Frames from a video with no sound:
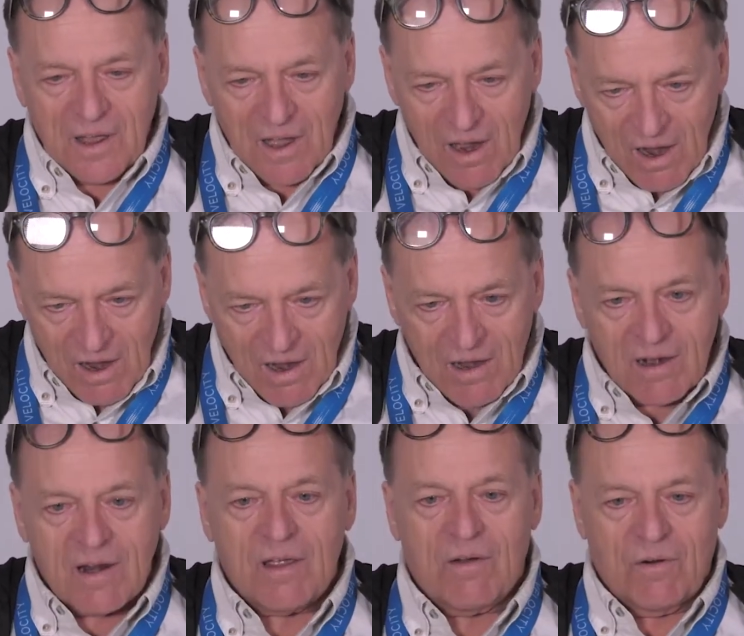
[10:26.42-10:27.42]

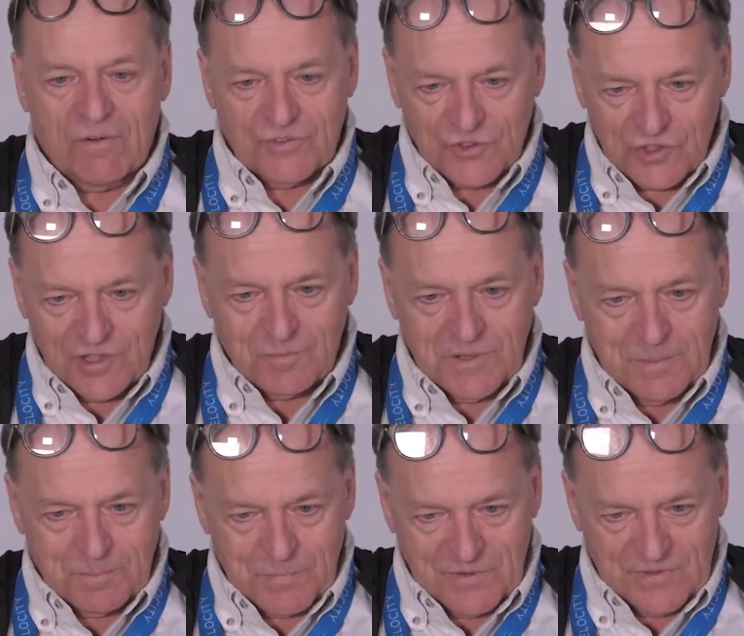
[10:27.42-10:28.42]
are or should be
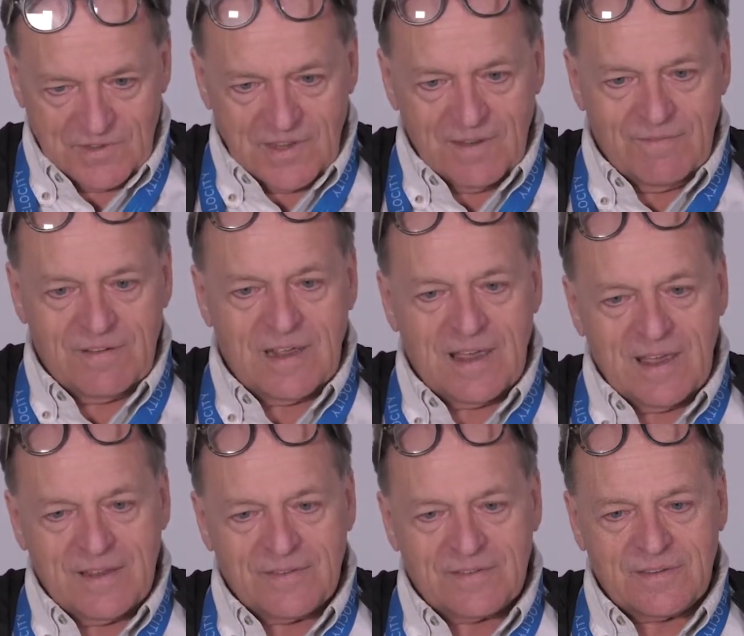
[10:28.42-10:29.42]
perceived
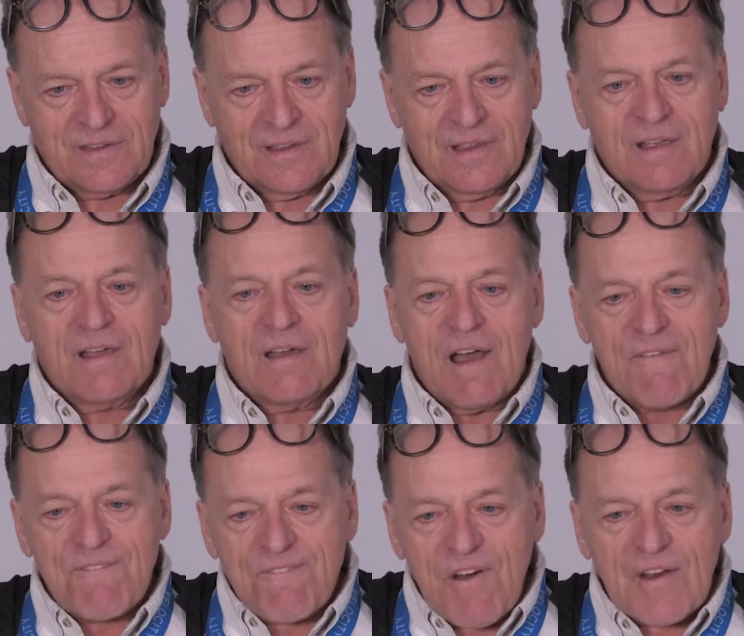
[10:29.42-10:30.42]
as a
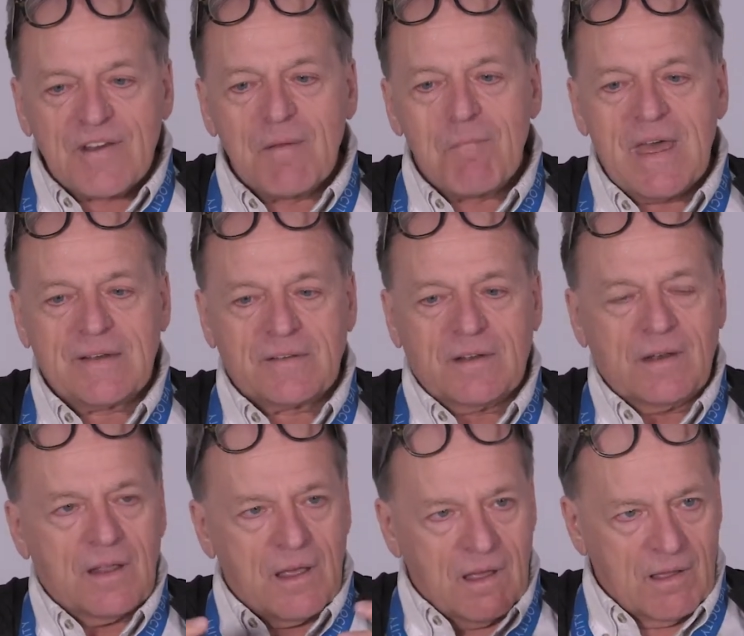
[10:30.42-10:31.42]

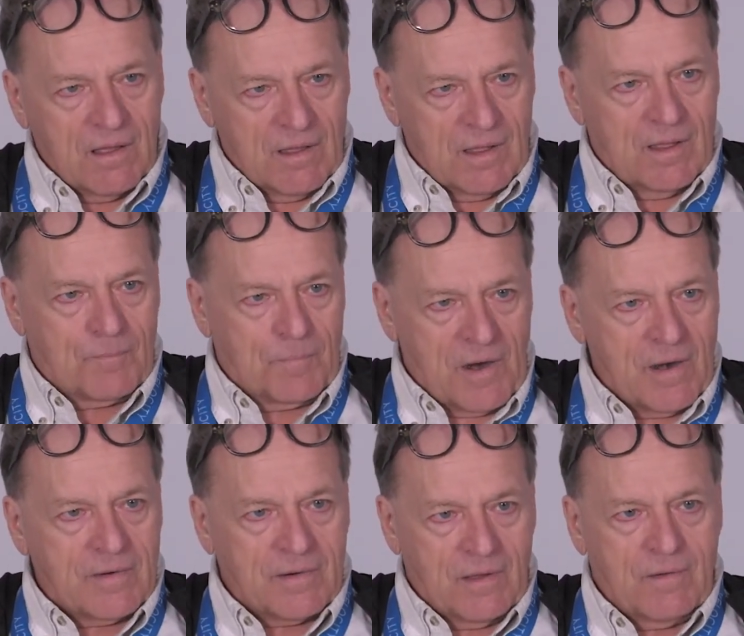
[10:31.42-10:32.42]
fundamental a
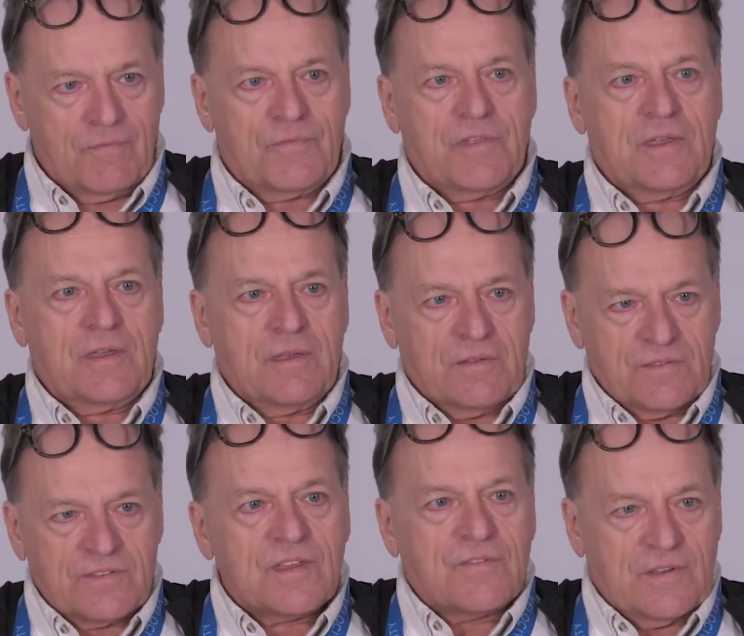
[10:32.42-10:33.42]
part of the
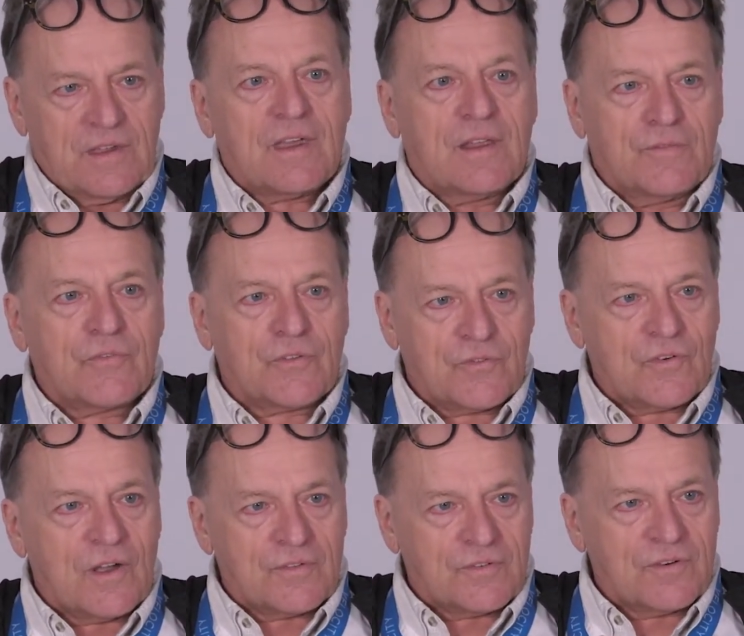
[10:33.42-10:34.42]
civic
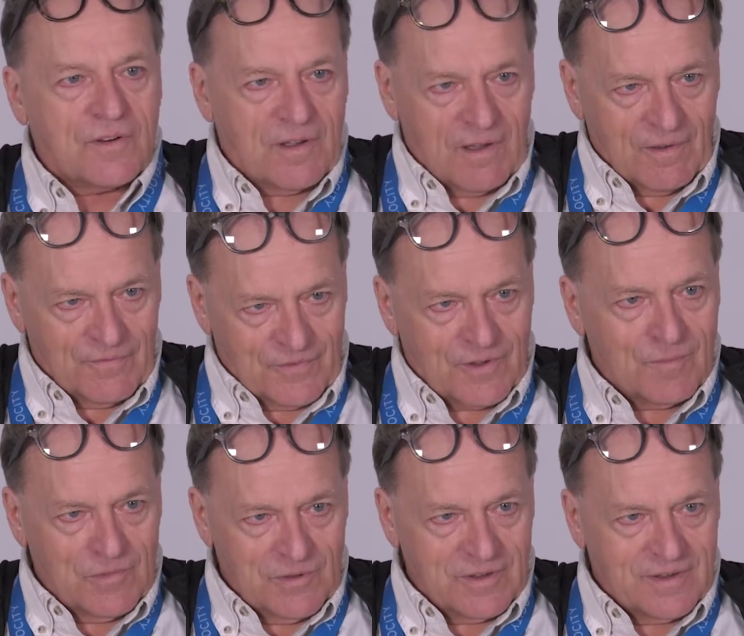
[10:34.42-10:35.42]
infrastructure of
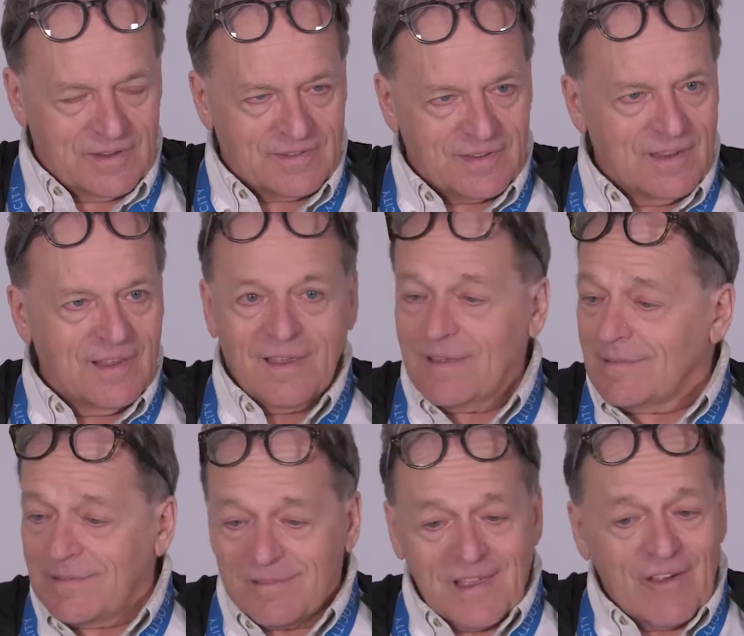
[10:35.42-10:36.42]
communities.
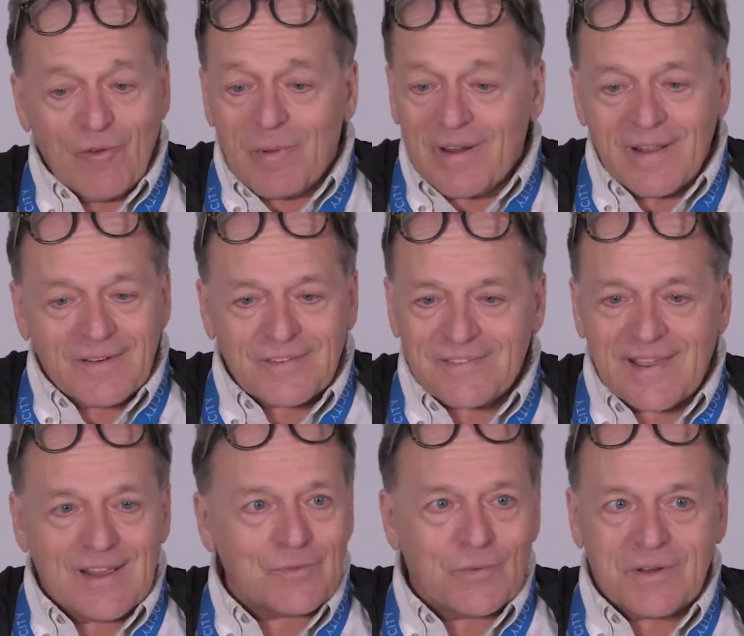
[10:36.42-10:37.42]
Everybody
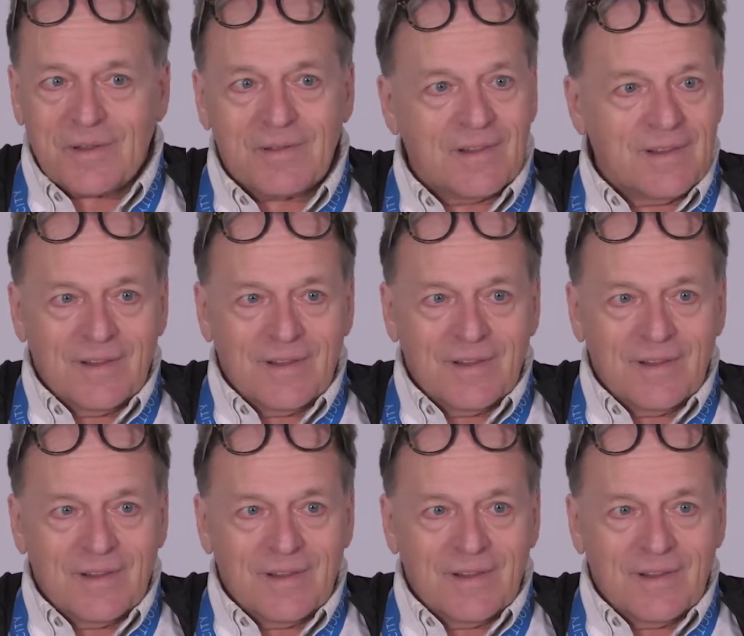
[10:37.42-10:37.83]
understands what a